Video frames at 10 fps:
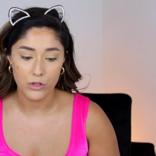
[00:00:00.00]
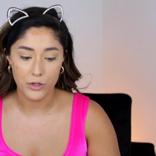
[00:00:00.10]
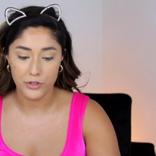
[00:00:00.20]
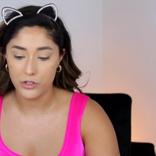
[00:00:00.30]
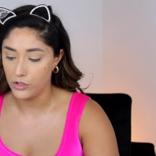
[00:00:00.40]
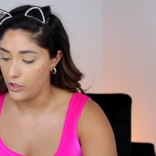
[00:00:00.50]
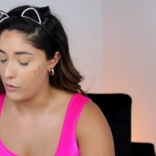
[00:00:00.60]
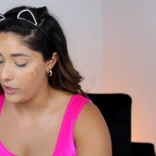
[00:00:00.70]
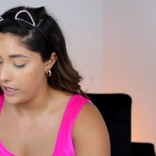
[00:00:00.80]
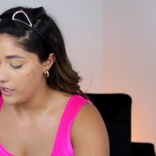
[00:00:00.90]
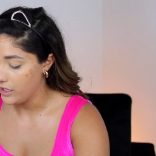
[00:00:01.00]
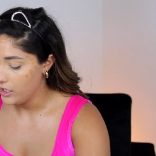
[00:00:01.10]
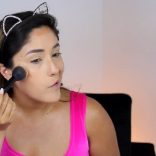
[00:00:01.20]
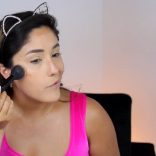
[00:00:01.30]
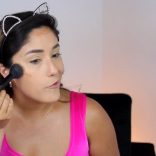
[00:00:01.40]
will go such a long way.
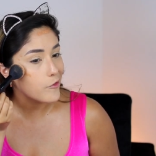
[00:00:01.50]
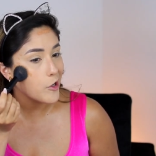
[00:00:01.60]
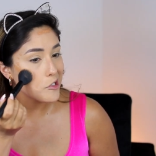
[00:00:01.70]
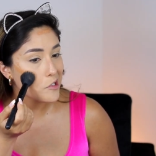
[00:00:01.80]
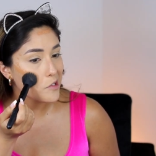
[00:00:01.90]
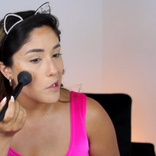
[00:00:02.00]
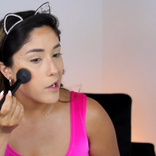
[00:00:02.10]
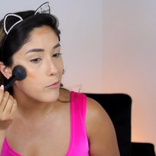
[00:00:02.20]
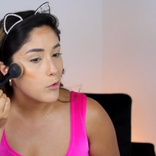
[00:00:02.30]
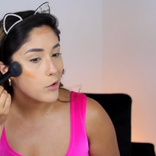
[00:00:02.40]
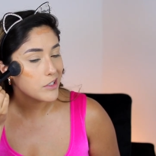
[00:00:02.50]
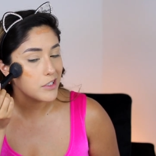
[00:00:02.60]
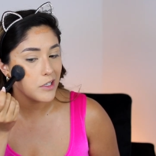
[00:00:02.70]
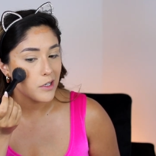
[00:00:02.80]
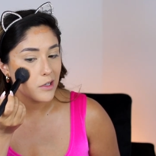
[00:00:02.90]
And first I'm going
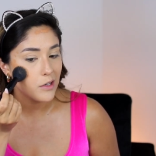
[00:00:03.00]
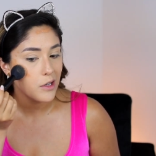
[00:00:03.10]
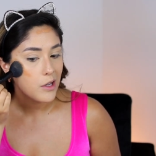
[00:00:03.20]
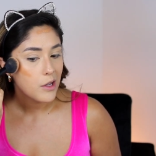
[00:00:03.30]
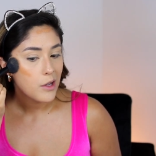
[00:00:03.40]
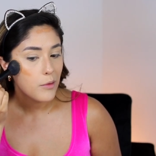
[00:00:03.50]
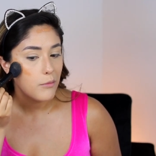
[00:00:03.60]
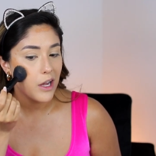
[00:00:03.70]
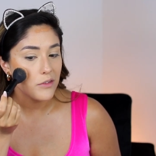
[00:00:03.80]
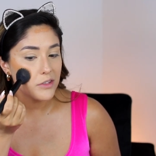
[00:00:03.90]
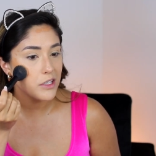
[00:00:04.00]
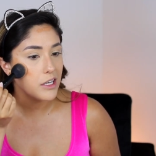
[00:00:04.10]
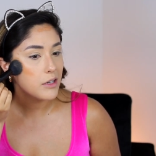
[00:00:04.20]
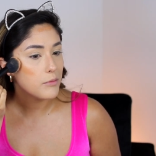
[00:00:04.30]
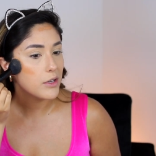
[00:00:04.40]
to Pounce it
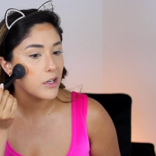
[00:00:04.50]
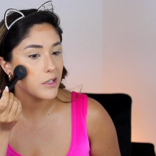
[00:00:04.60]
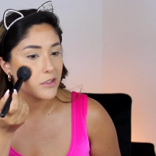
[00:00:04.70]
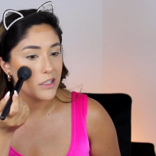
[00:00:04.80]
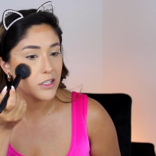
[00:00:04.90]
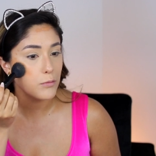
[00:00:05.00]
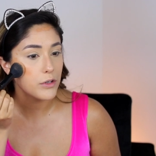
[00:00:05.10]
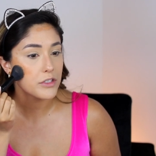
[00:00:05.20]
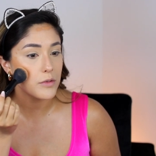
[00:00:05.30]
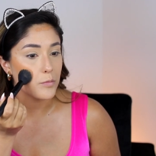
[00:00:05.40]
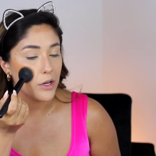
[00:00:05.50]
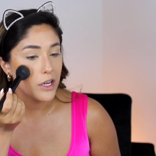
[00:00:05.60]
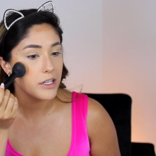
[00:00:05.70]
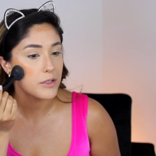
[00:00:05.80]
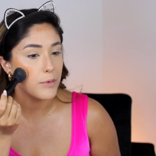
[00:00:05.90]
in because this will
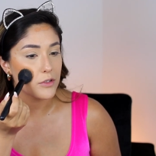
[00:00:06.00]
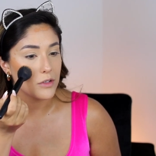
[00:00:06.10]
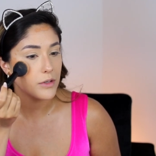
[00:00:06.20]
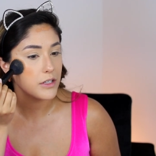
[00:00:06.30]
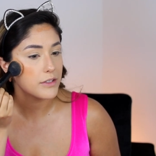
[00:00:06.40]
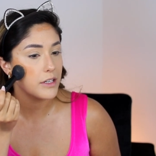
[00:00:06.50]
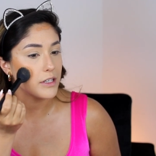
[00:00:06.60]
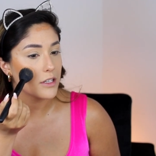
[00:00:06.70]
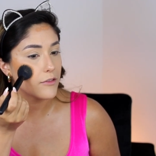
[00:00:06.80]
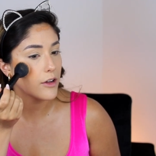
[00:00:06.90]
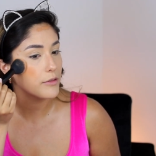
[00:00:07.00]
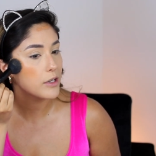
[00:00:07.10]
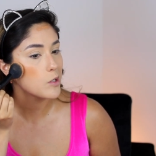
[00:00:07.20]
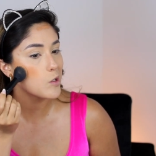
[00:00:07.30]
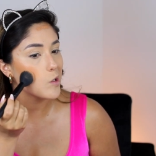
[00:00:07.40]
spread, especially because it is a
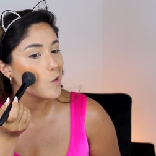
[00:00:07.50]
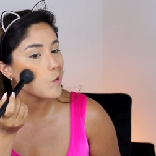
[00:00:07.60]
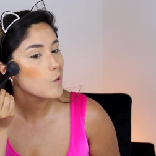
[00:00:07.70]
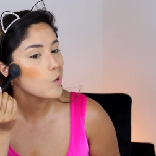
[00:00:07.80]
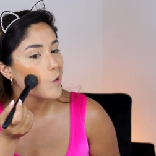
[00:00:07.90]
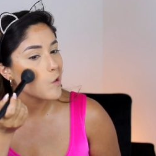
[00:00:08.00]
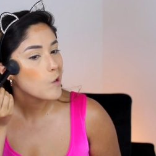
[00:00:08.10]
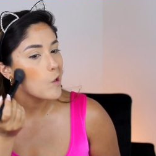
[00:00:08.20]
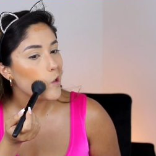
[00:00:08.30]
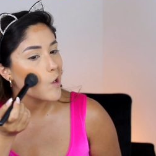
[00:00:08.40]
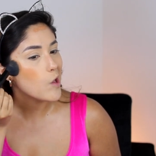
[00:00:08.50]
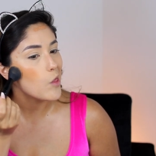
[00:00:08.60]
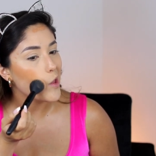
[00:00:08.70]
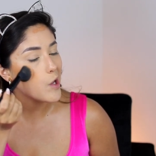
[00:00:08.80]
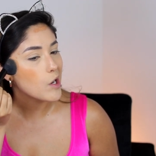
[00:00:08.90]
foundation.
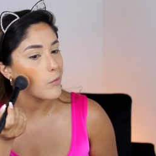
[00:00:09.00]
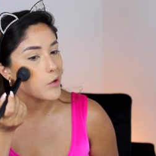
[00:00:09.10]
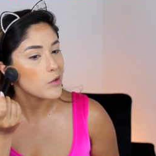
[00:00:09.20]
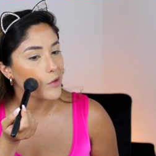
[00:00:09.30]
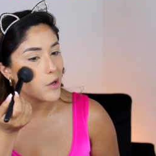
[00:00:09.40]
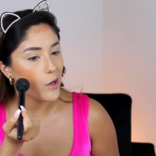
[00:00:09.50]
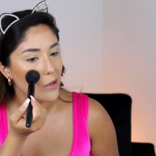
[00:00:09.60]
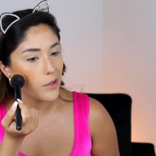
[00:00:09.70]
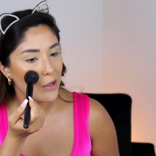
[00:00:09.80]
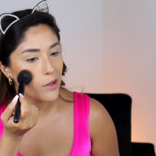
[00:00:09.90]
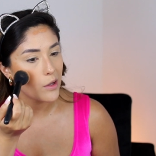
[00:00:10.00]
And then I'm gonna start